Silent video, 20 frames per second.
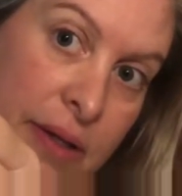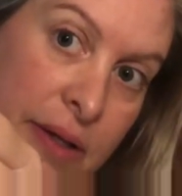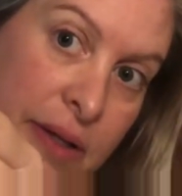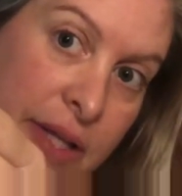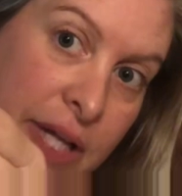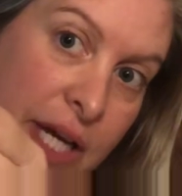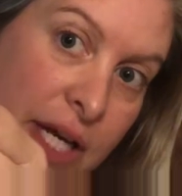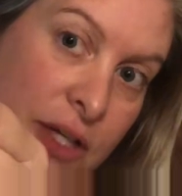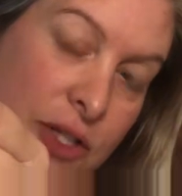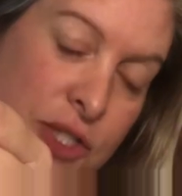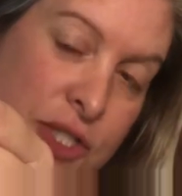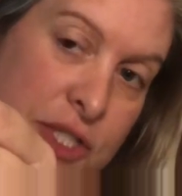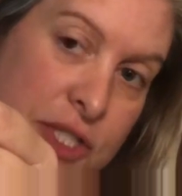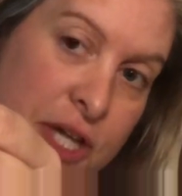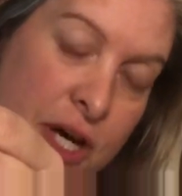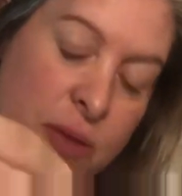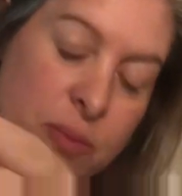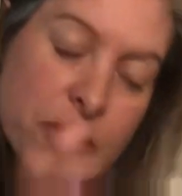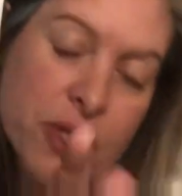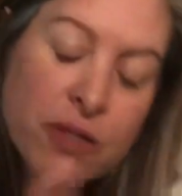They are
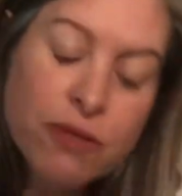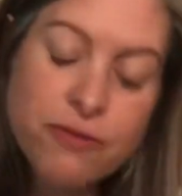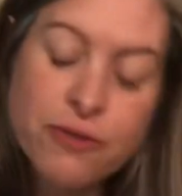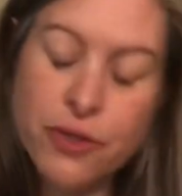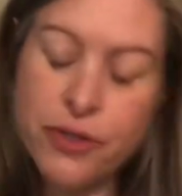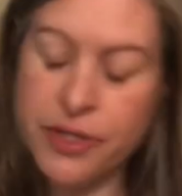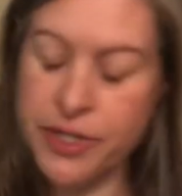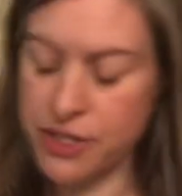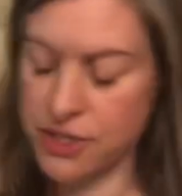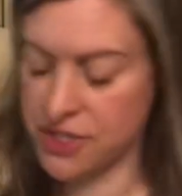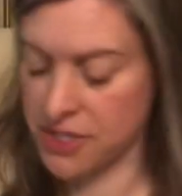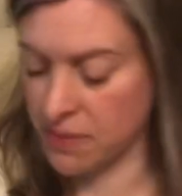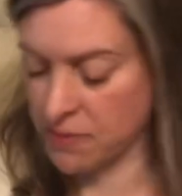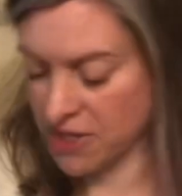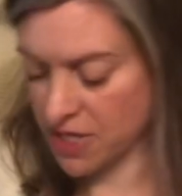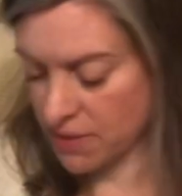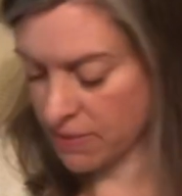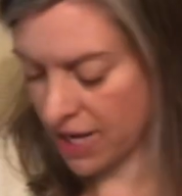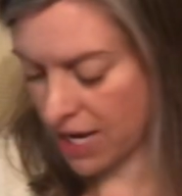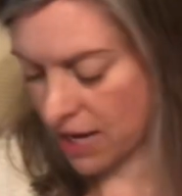so beautiful. There's
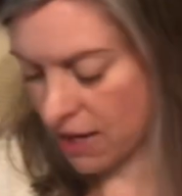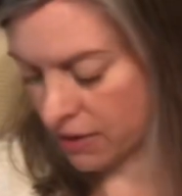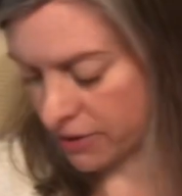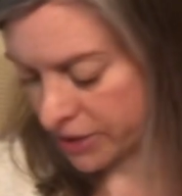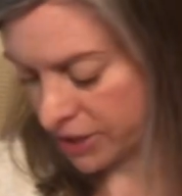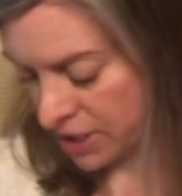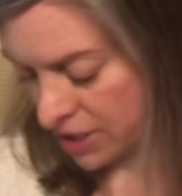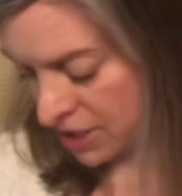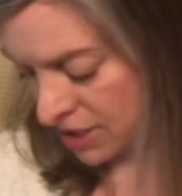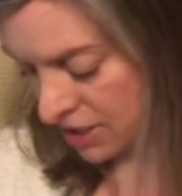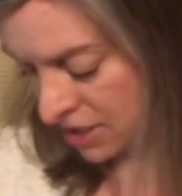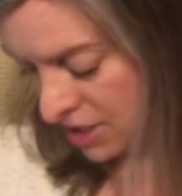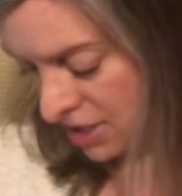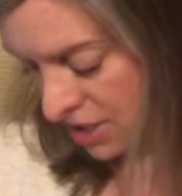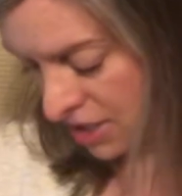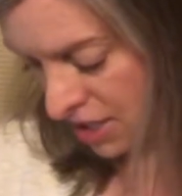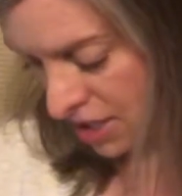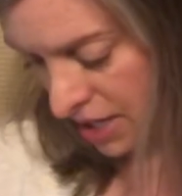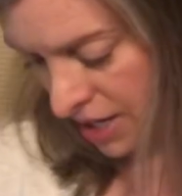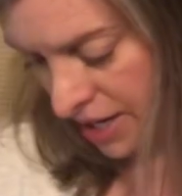something about
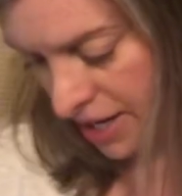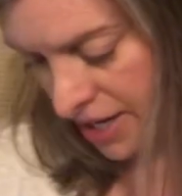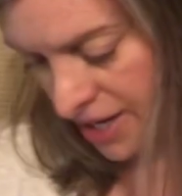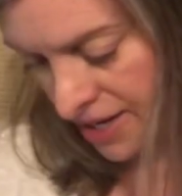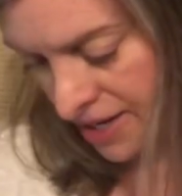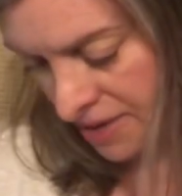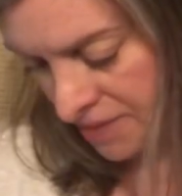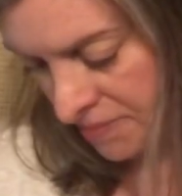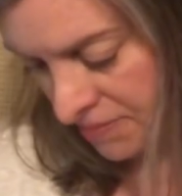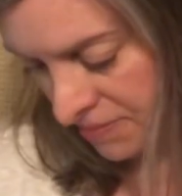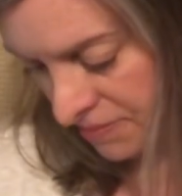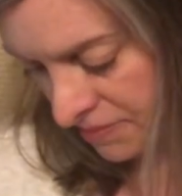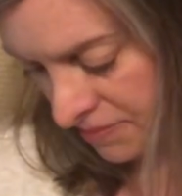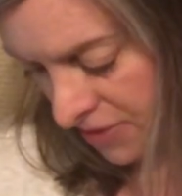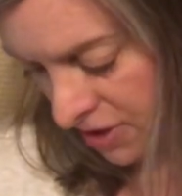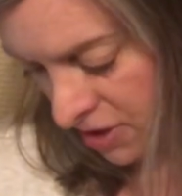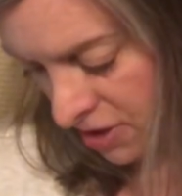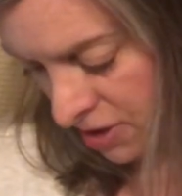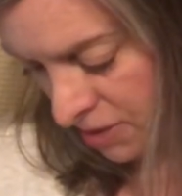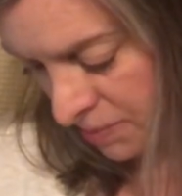
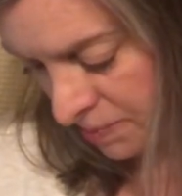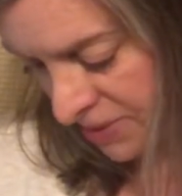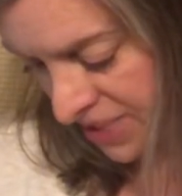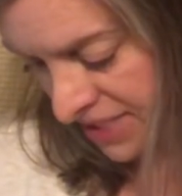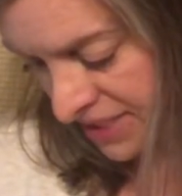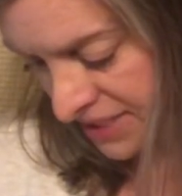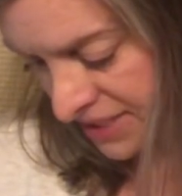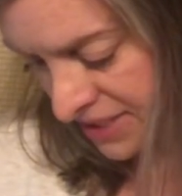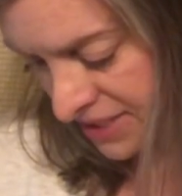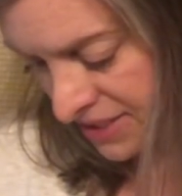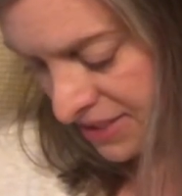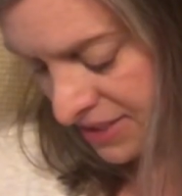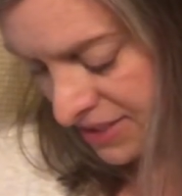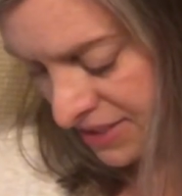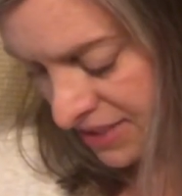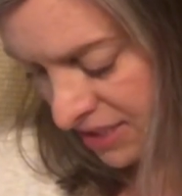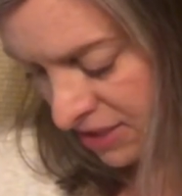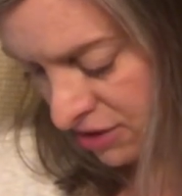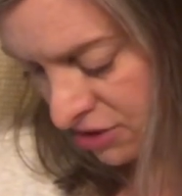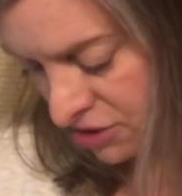her pieces
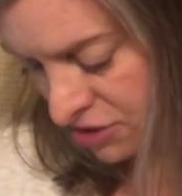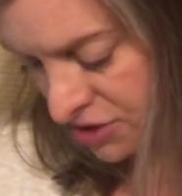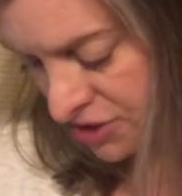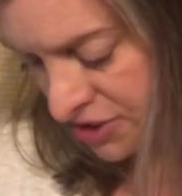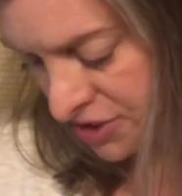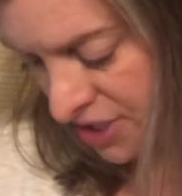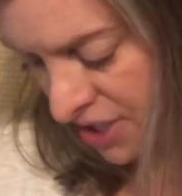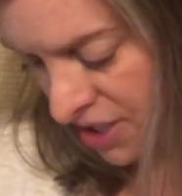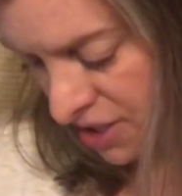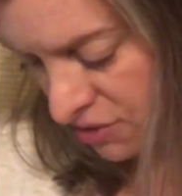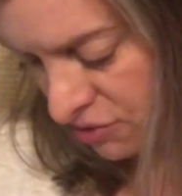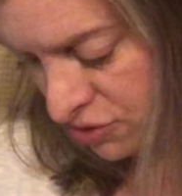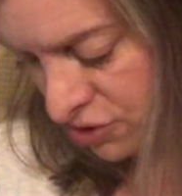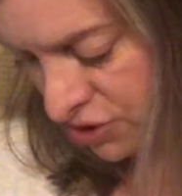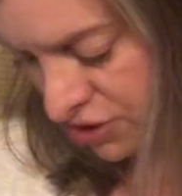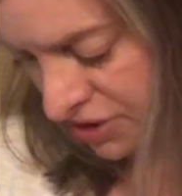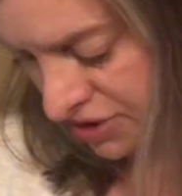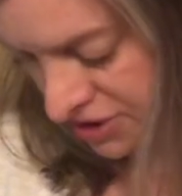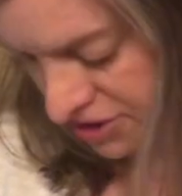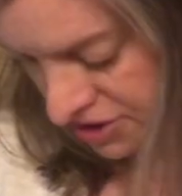that are so
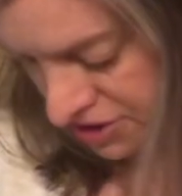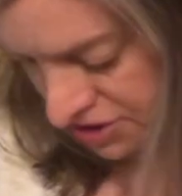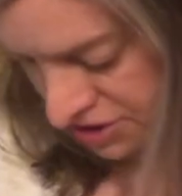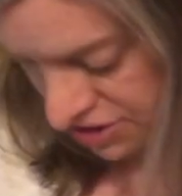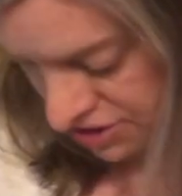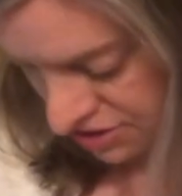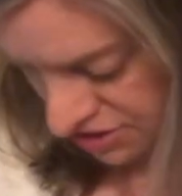just